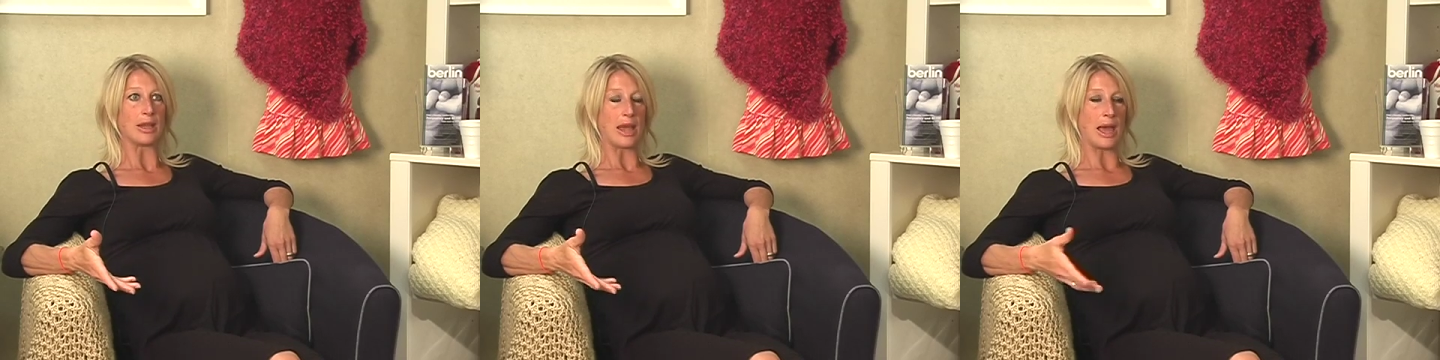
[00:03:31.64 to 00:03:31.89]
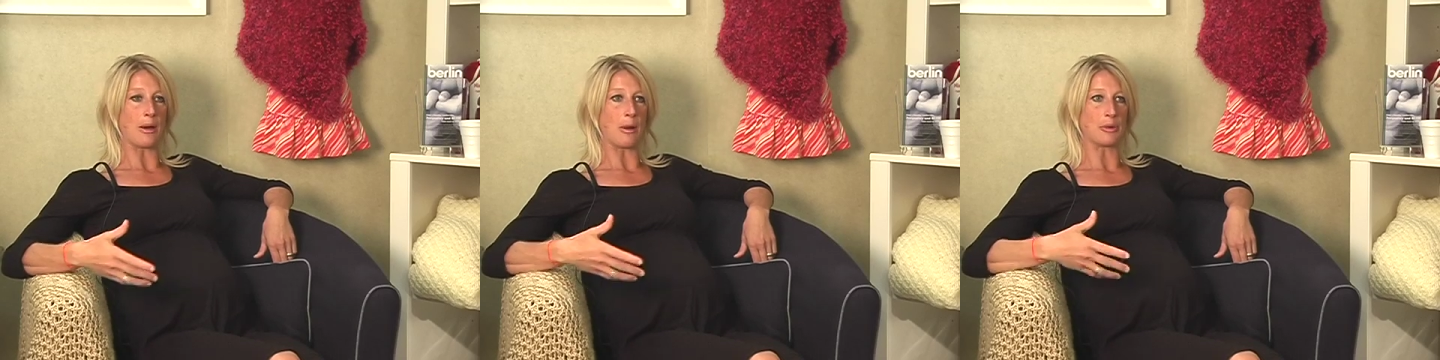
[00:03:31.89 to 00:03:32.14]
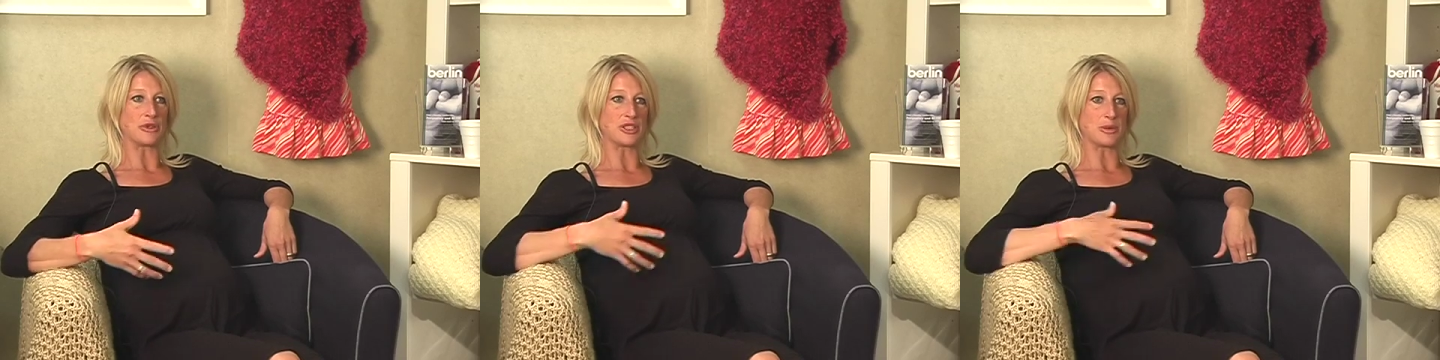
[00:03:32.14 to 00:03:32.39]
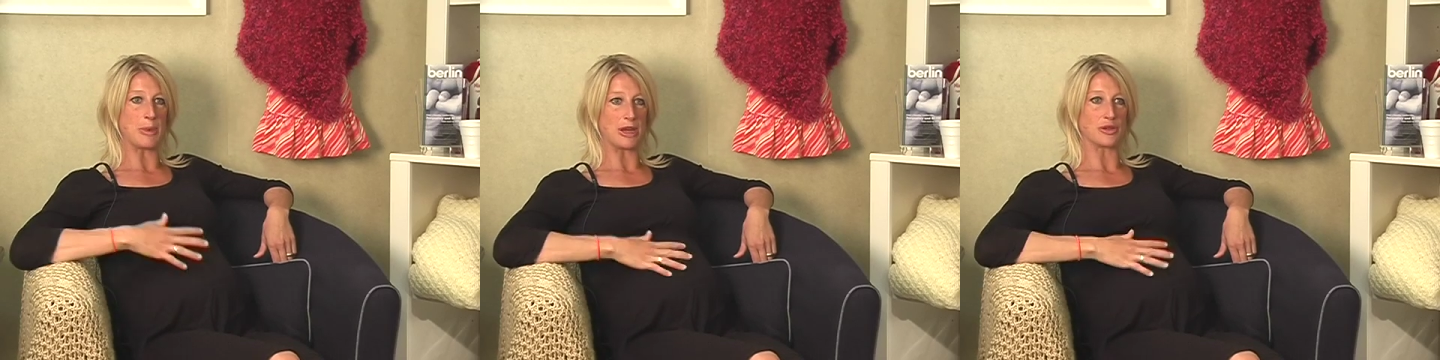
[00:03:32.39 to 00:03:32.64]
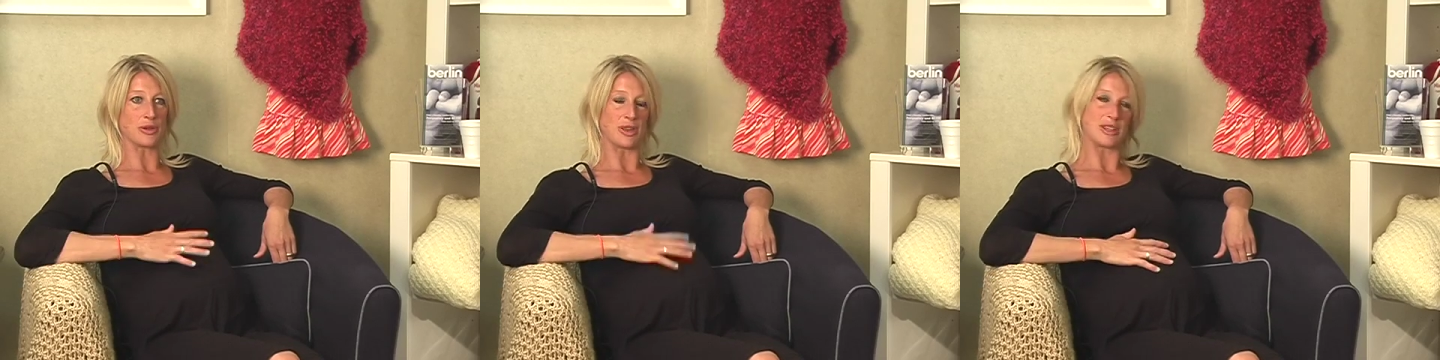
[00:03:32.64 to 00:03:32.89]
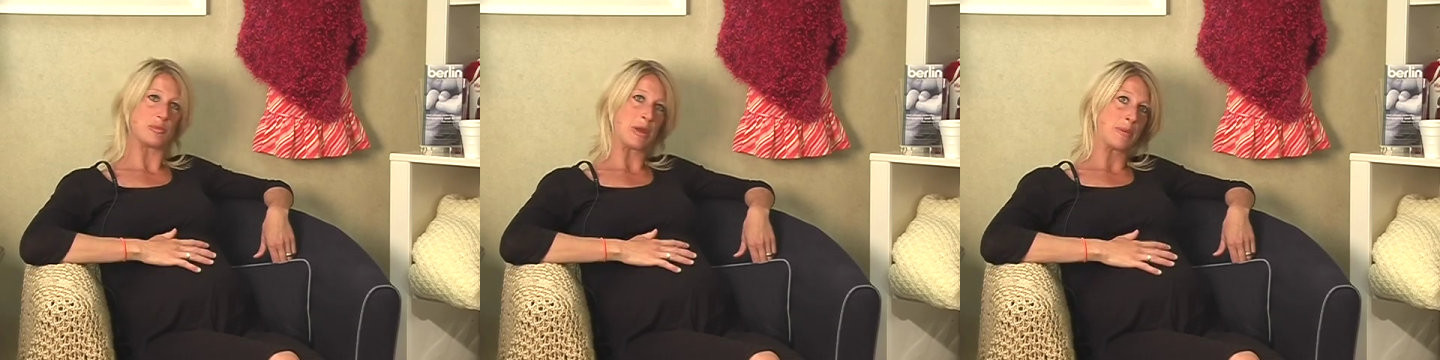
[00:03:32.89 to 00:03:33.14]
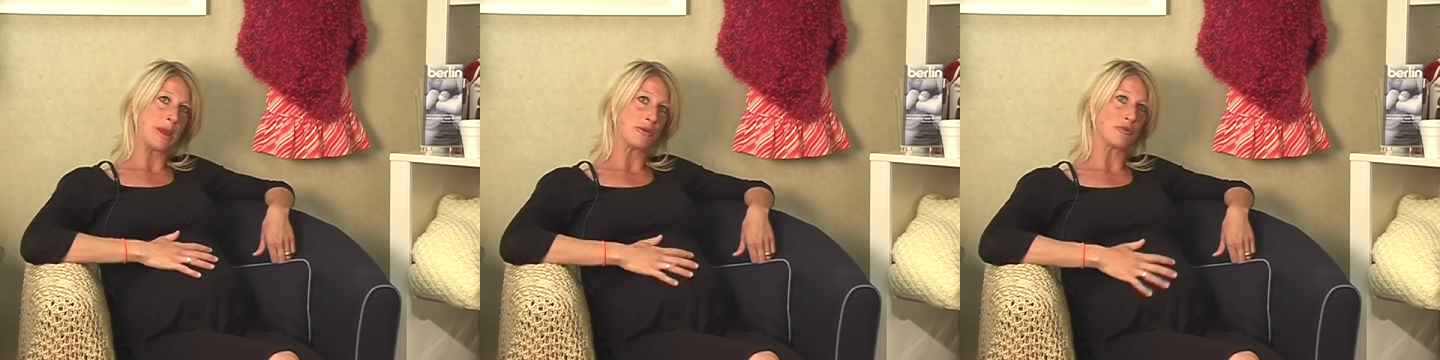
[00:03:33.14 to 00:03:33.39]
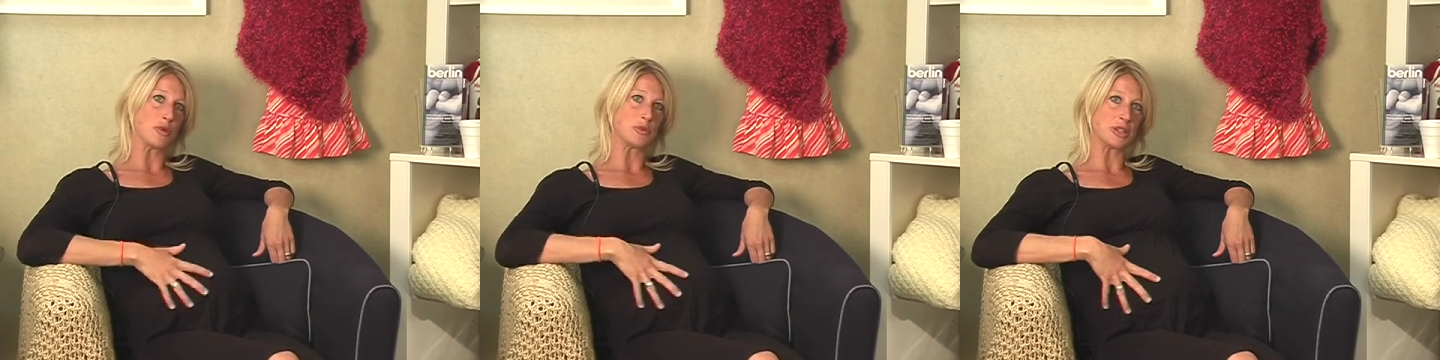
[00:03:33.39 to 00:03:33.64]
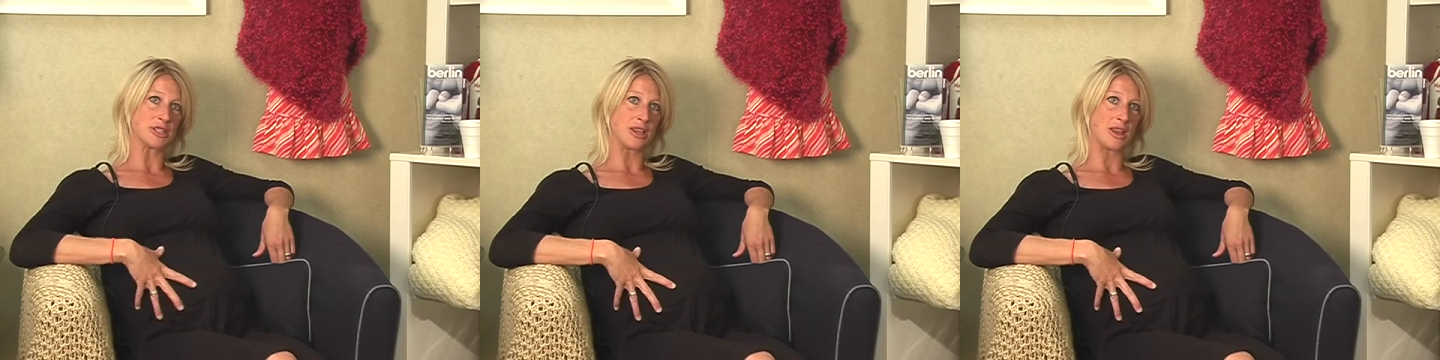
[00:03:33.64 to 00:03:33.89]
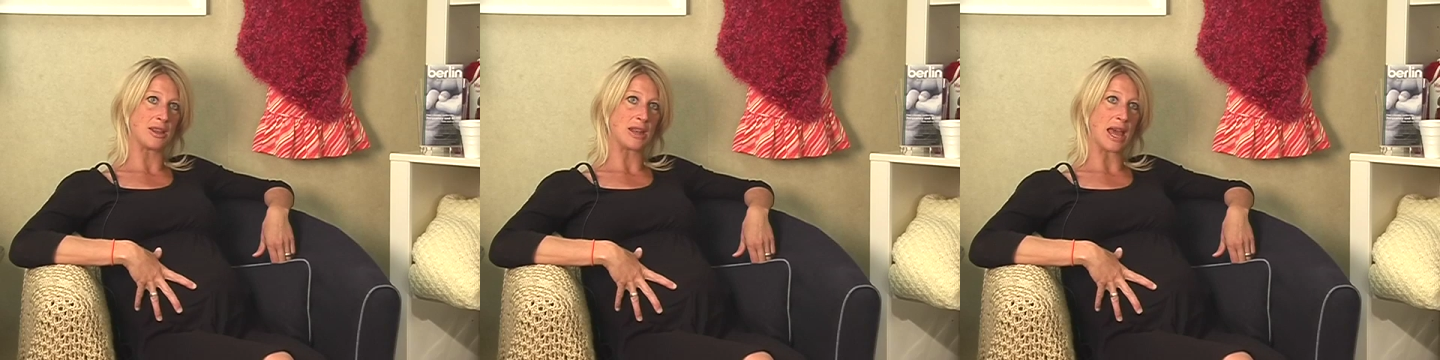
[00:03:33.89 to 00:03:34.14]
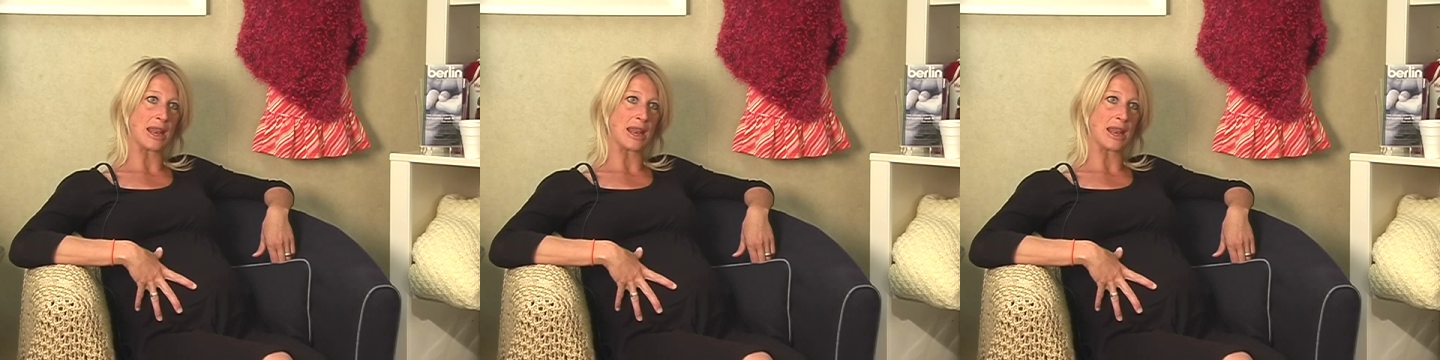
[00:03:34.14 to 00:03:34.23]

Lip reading: I wanted to make sure that this baby had room to turn,